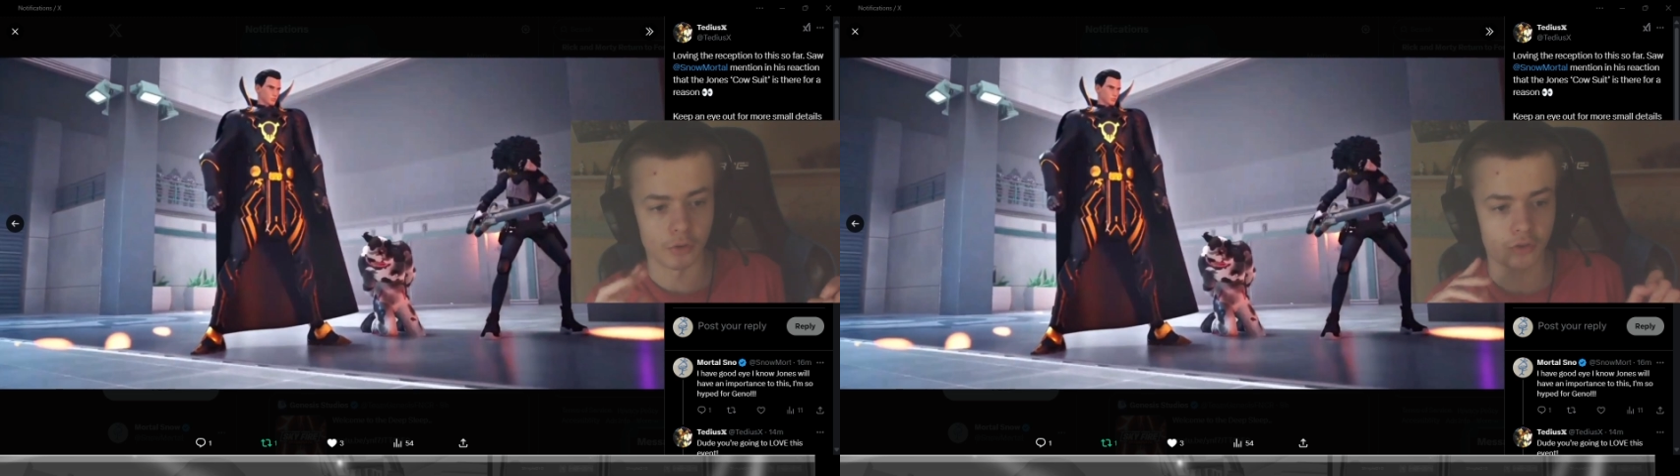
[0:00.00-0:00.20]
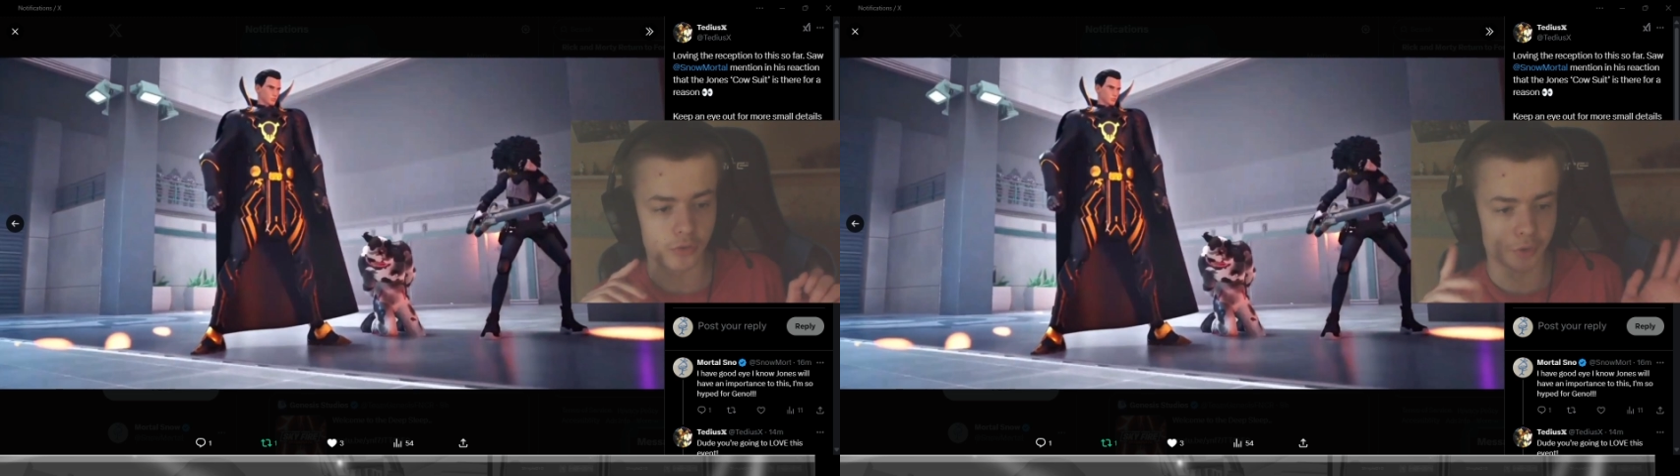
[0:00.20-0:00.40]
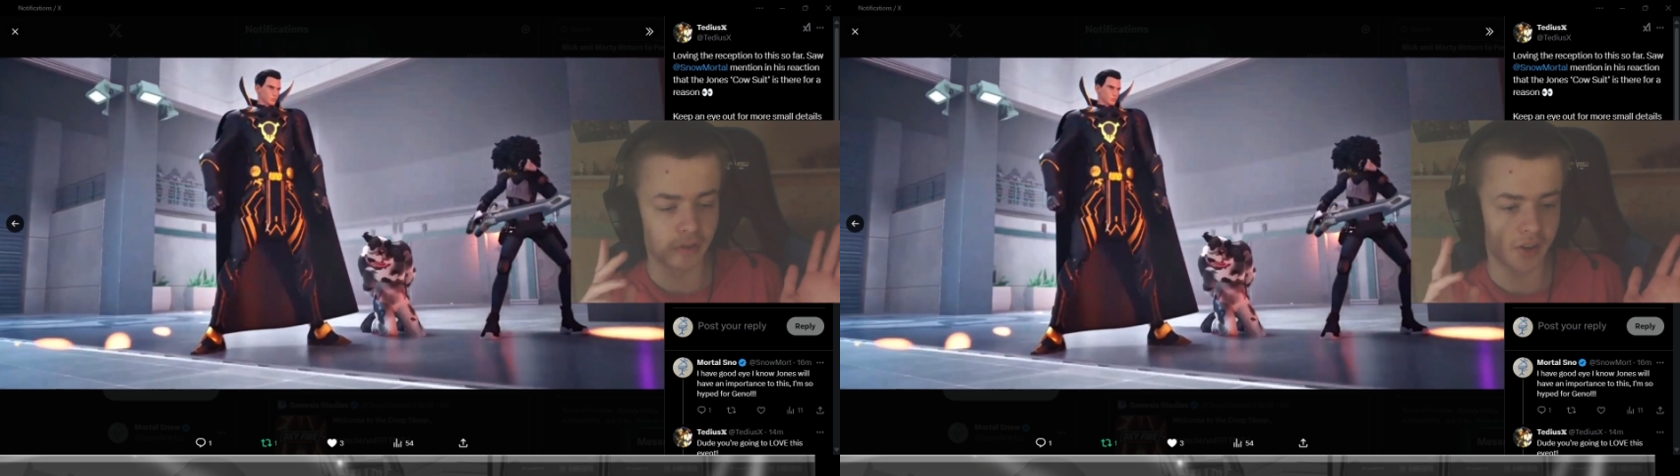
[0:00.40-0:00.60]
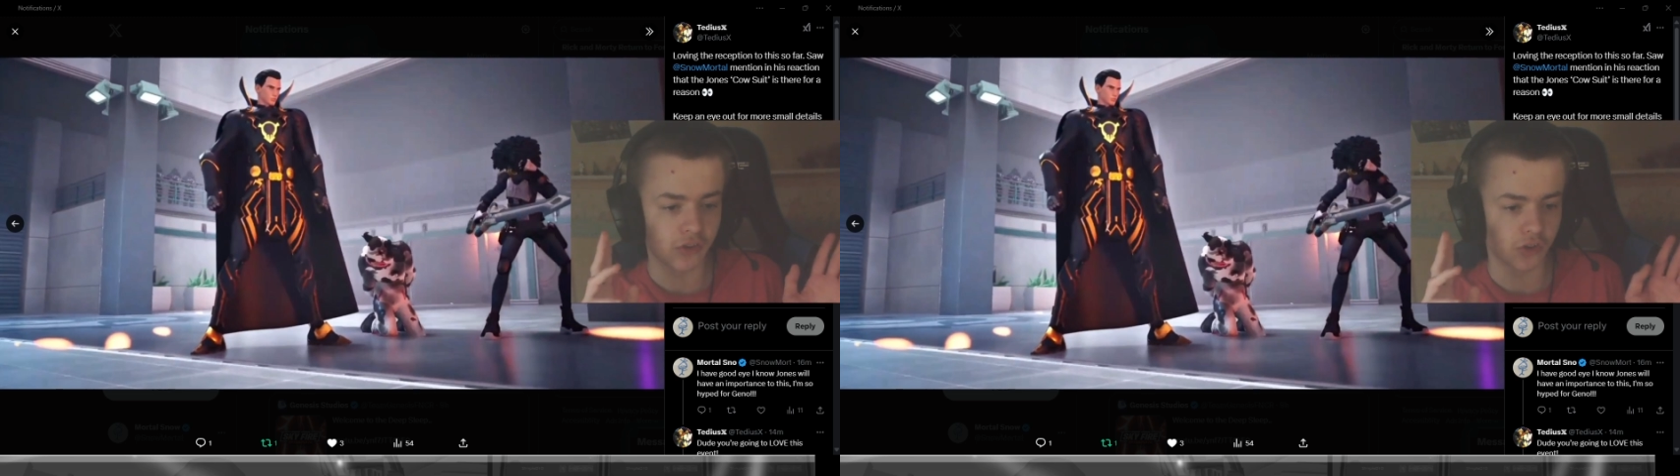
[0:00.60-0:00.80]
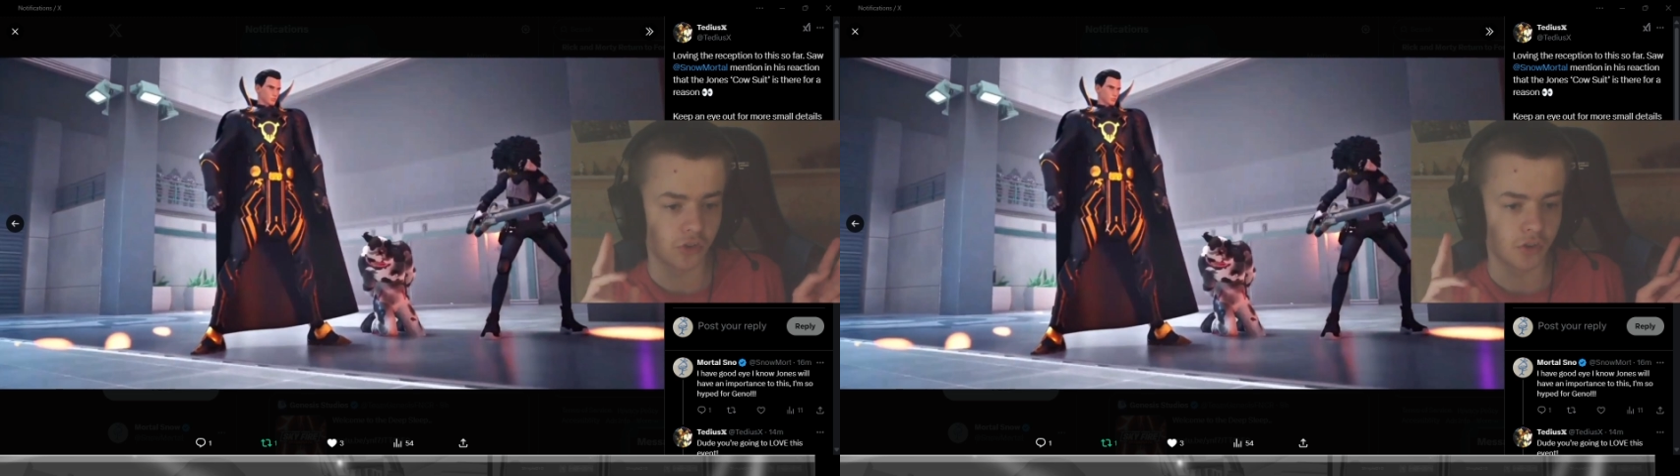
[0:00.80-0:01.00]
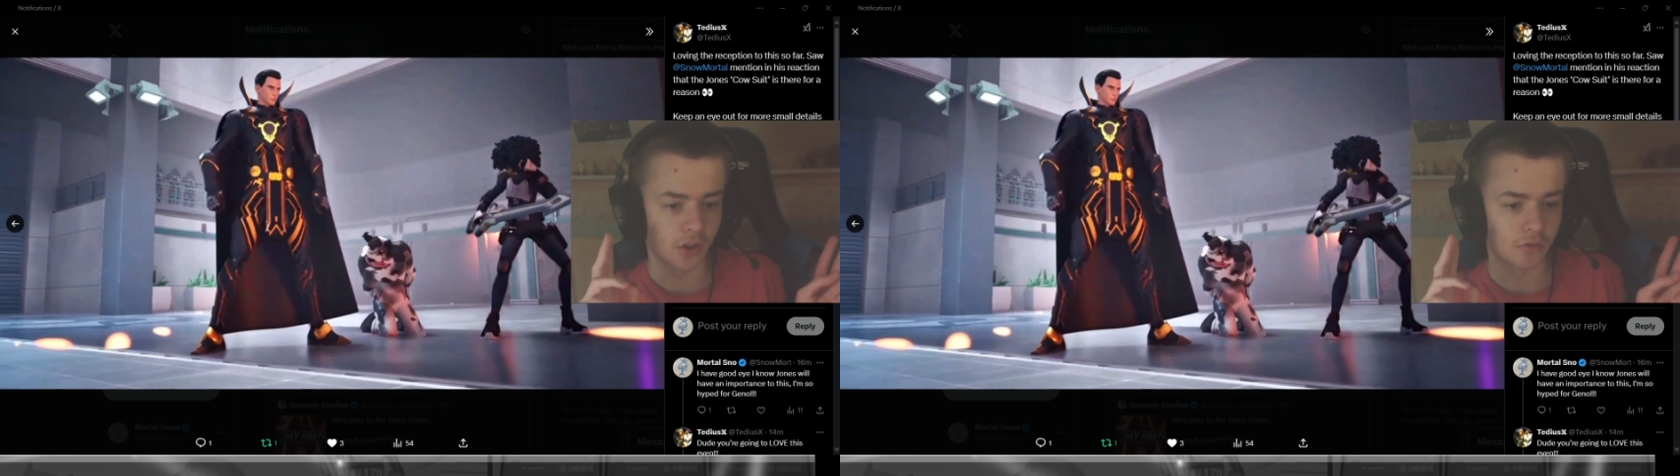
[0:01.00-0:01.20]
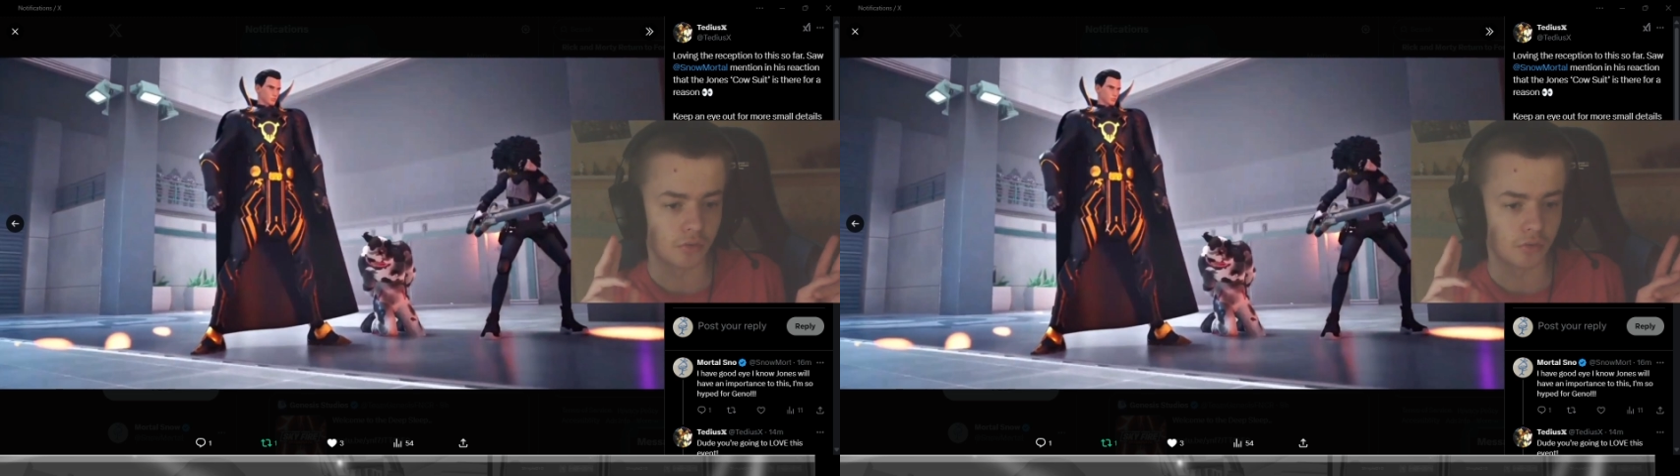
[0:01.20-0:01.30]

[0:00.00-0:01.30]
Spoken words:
are 3 events that